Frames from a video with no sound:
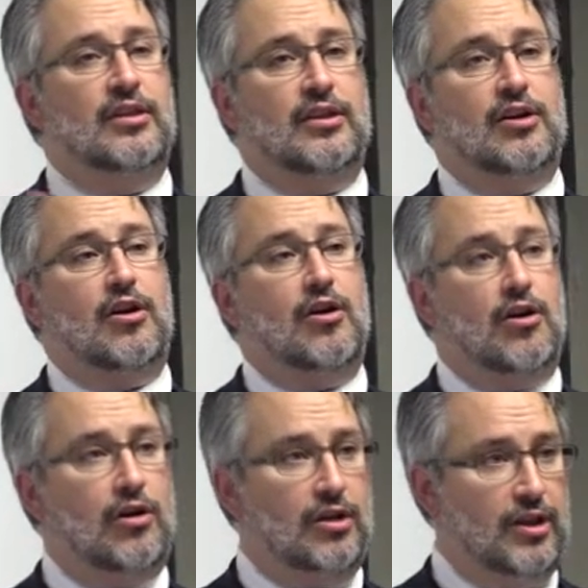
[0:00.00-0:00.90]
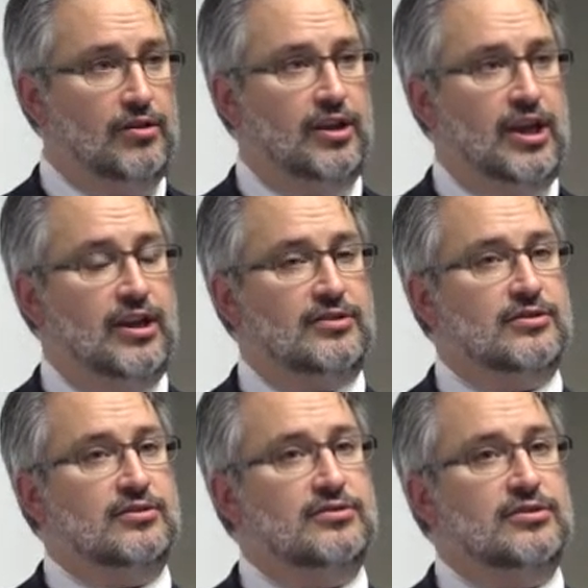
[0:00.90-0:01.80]
than all other
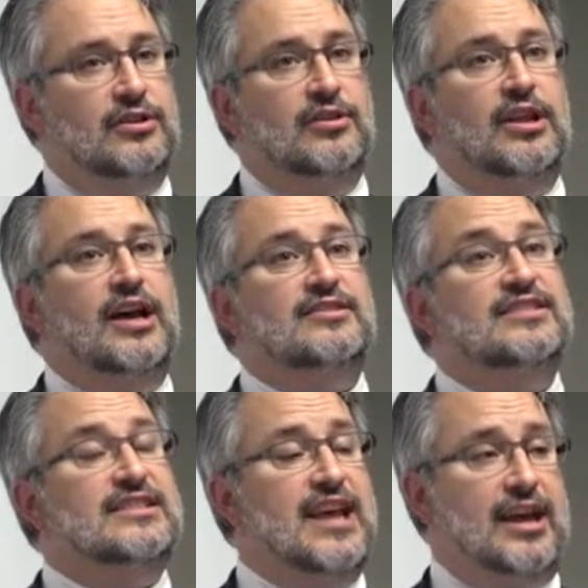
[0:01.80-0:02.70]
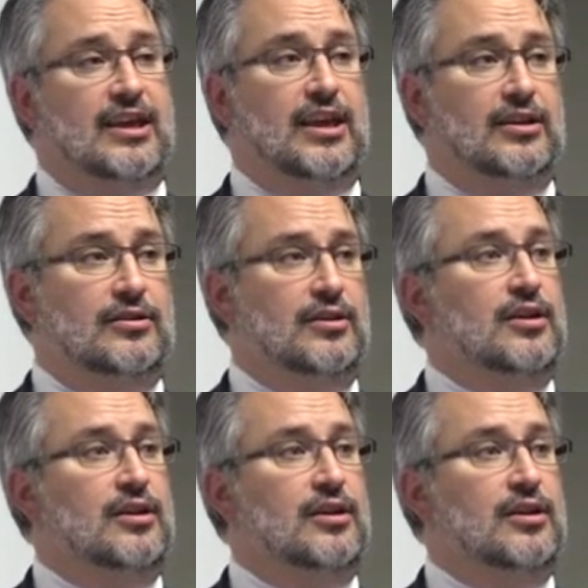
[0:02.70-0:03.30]
cancers in the last decade